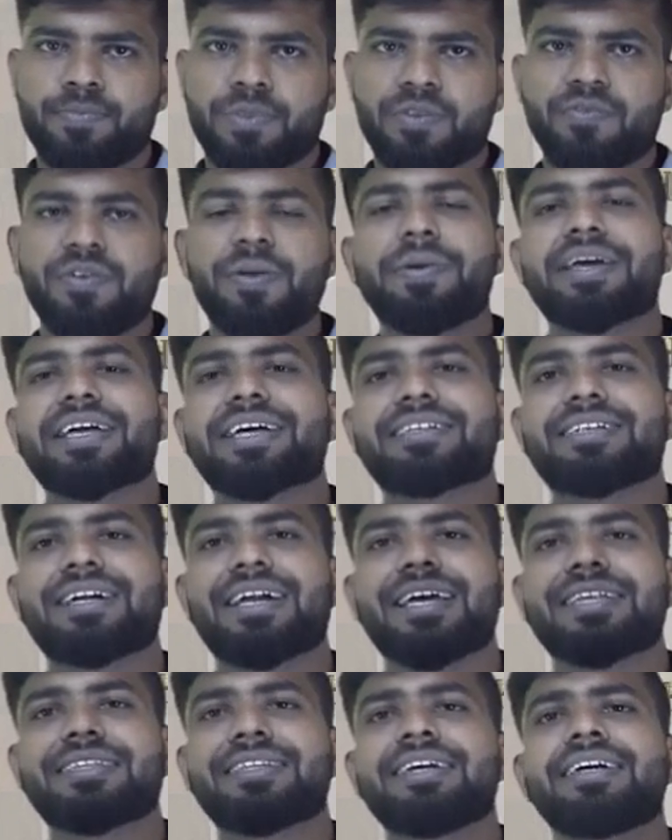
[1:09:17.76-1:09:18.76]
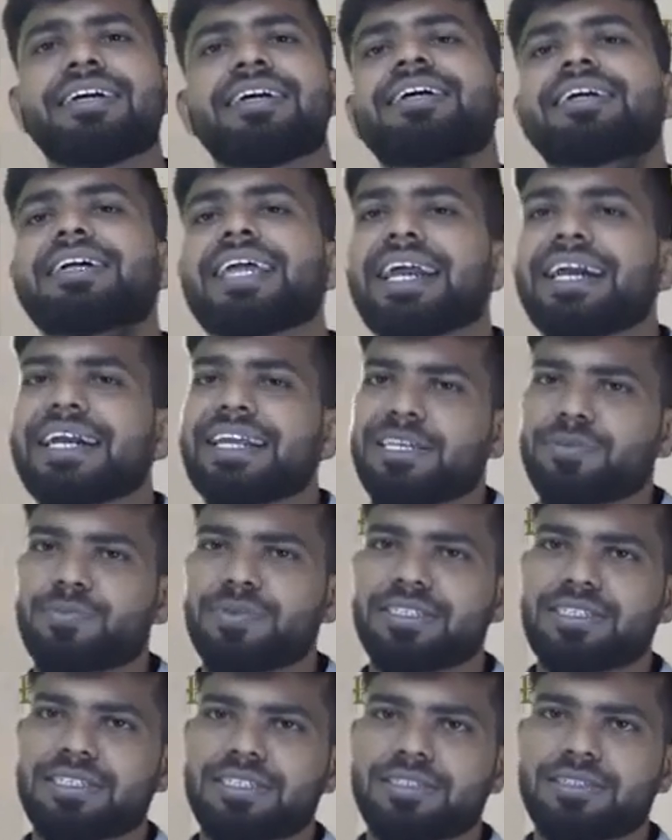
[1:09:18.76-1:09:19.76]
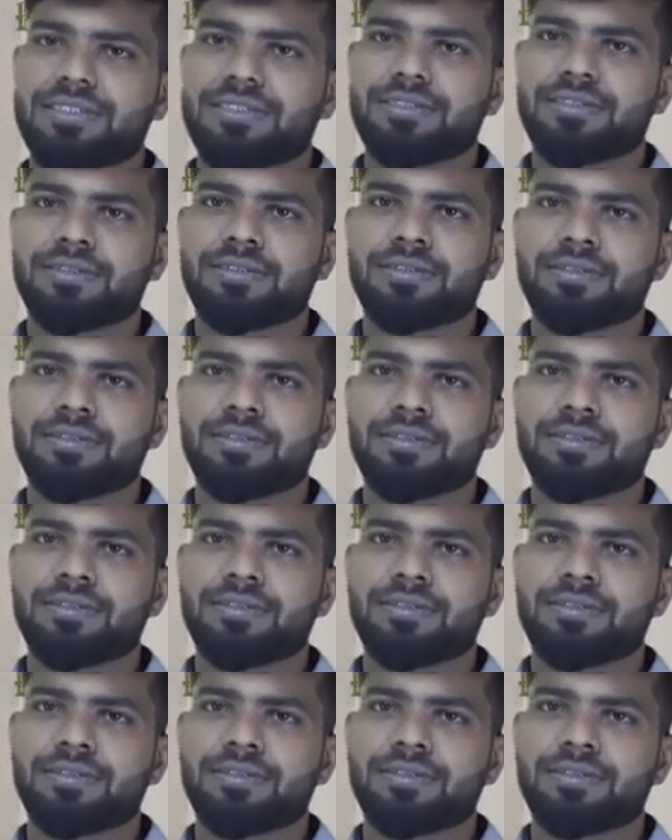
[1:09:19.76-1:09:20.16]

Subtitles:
will be considered as the direct expenses.